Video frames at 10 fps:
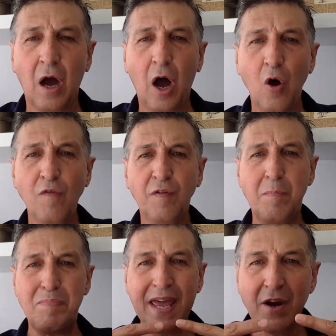
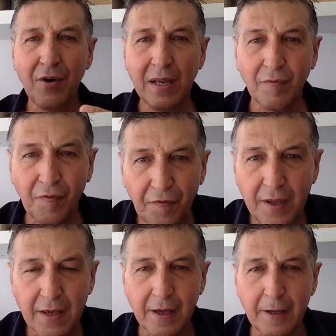overbearing
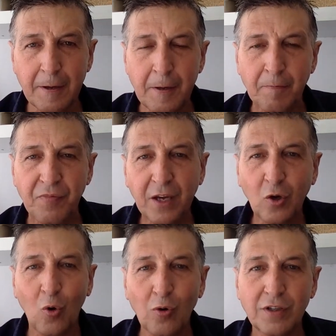fear that
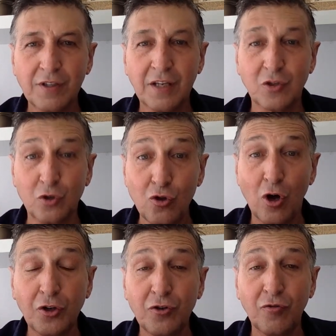causes us
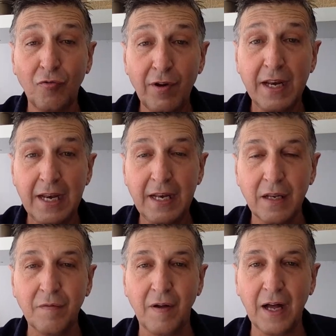not to really
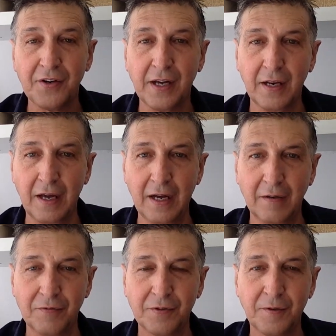live out our
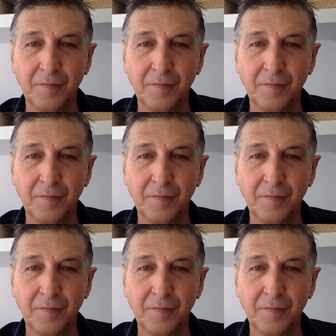lives.